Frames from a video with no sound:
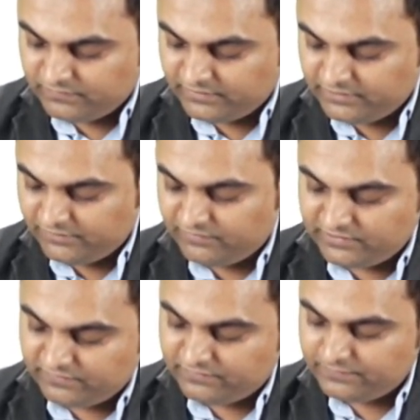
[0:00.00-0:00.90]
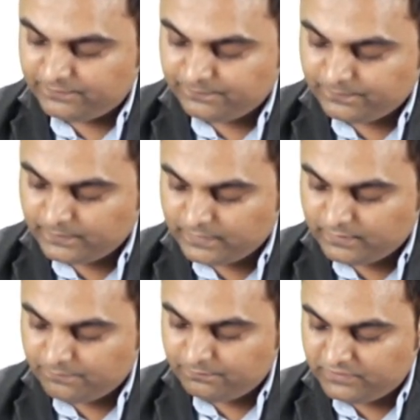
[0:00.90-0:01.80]
negative x,
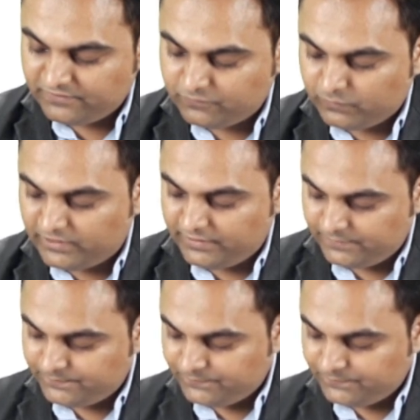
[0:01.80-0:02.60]
plus y